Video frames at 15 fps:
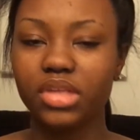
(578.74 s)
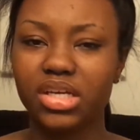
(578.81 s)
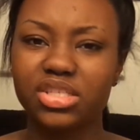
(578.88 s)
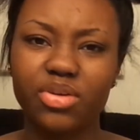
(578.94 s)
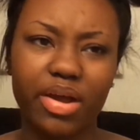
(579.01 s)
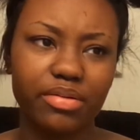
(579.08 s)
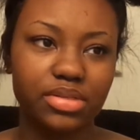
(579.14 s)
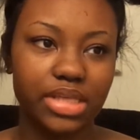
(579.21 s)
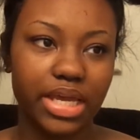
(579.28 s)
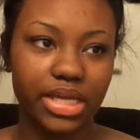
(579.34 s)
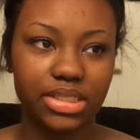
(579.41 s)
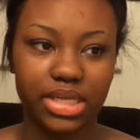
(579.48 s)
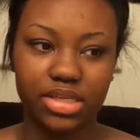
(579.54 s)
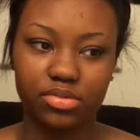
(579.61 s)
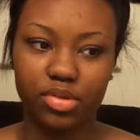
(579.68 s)
So I would say
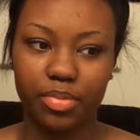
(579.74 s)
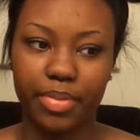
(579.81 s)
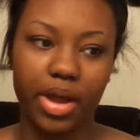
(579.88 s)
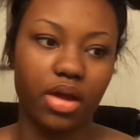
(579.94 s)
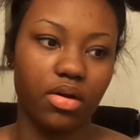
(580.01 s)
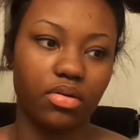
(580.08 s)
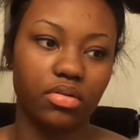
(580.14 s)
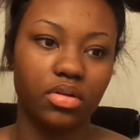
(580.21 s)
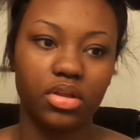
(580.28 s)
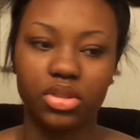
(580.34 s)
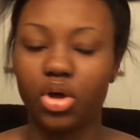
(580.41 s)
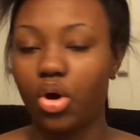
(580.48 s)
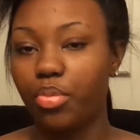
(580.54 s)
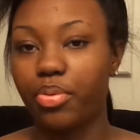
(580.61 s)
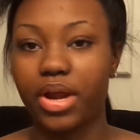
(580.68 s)
it takes me about,
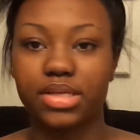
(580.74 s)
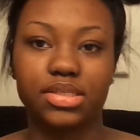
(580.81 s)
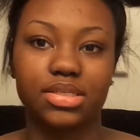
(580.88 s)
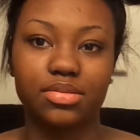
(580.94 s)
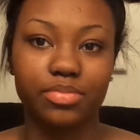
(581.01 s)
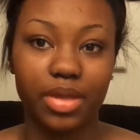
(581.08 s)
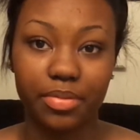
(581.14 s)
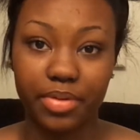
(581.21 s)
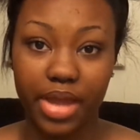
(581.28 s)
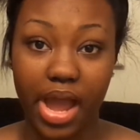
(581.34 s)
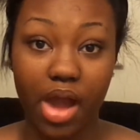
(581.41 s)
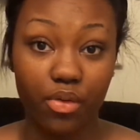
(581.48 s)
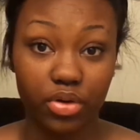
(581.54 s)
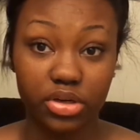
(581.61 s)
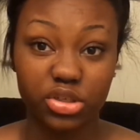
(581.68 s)
the whole process is maybe an
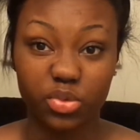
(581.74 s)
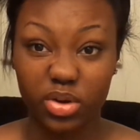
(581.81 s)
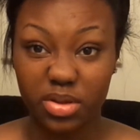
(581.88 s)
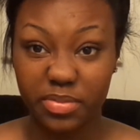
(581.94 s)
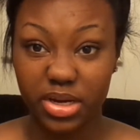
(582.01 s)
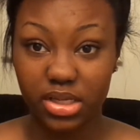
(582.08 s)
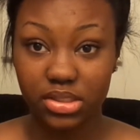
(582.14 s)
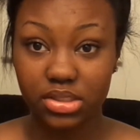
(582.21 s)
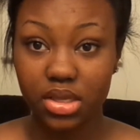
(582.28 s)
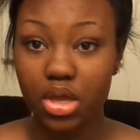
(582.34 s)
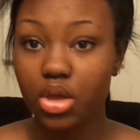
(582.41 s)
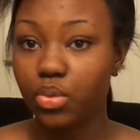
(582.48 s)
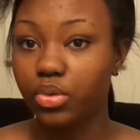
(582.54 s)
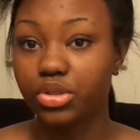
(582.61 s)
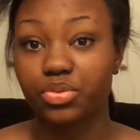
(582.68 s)
hour and 20 minutes.
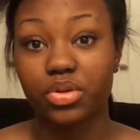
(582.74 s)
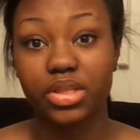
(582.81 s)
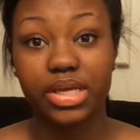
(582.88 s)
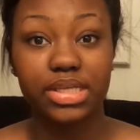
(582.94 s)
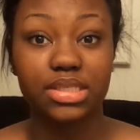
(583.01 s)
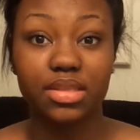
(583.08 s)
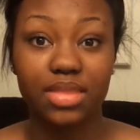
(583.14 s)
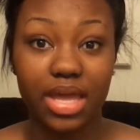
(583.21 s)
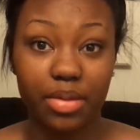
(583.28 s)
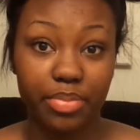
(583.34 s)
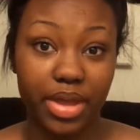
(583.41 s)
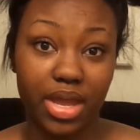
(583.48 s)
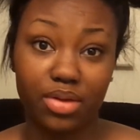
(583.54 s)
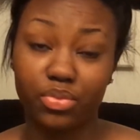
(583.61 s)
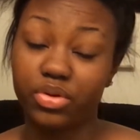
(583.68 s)
Which really isn't that
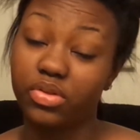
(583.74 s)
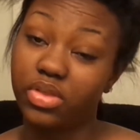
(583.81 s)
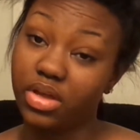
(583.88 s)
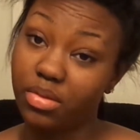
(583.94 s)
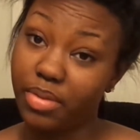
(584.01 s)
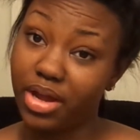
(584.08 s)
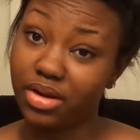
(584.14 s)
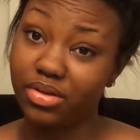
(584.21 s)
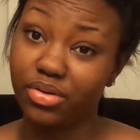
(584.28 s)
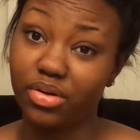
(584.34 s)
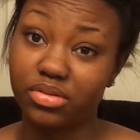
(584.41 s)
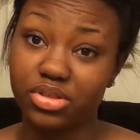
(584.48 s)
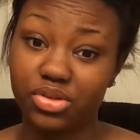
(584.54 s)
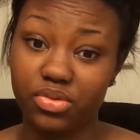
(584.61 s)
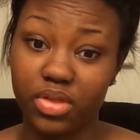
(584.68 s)
bad when you think about it. You
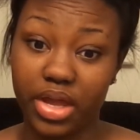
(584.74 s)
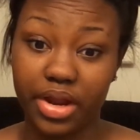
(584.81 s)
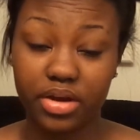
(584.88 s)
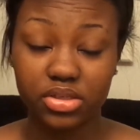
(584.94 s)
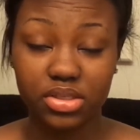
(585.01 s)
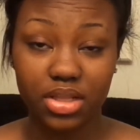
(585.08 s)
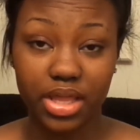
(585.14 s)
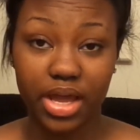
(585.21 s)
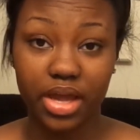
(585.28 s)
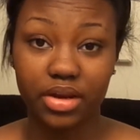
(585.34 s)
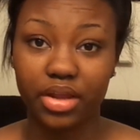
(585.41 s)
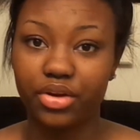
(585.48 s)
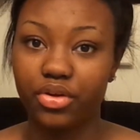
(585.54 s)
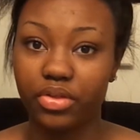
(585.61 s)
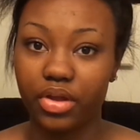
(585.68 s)
go to the hair salon
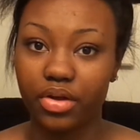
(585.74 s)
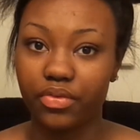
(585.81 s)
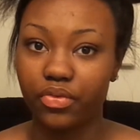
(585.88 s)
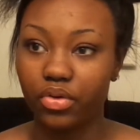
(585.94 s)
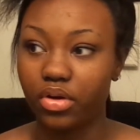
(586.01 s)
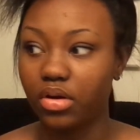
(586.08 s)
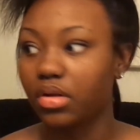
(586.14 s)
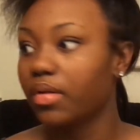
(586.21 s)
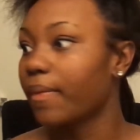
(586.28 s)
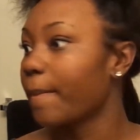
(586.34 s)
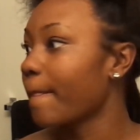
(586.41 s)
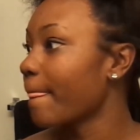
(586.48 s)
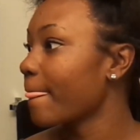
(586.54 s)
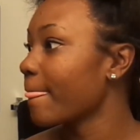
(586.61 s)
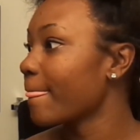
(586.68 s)
and you're there for
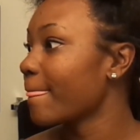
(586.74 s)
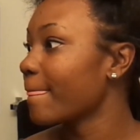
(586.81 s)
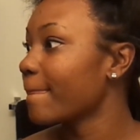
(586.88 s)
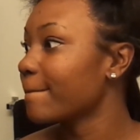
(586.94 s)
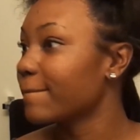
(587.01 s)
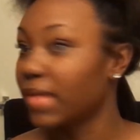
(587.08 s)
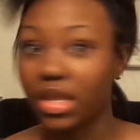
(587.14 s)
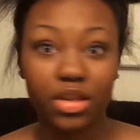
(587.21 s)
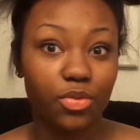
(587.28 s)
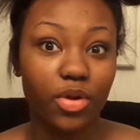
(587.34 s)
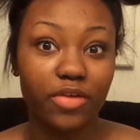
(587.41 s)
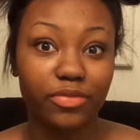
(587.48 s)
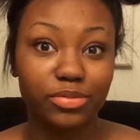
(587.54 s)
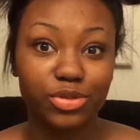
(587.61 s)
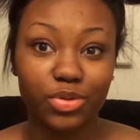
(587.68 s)

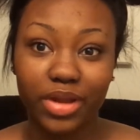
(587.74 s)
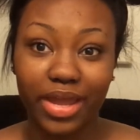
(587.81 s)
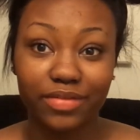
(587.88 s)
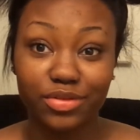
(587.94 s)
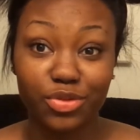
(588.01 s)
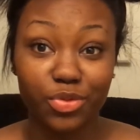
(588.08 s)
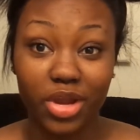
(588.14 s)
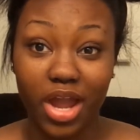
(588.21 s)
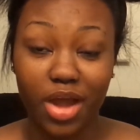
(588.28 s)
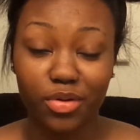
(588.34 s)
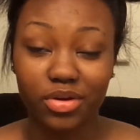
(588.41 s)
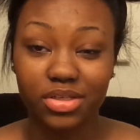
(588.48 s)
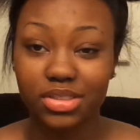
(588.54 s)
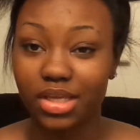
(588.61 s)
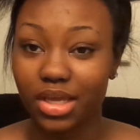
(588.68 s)
anywhere from 2.5 to 3
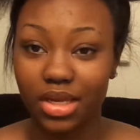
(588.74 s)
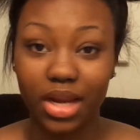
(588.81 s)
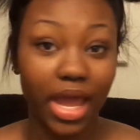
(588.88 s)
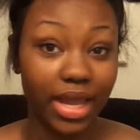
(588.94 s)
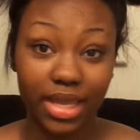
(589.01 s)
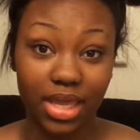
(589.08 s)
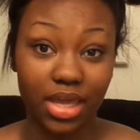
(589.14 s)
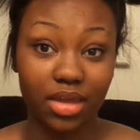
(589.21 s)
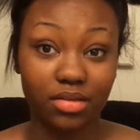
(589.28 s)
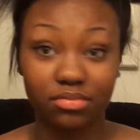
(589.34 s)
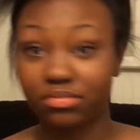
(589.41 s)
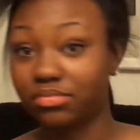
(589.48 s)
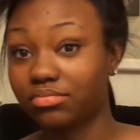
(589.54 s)
hours, and I can't.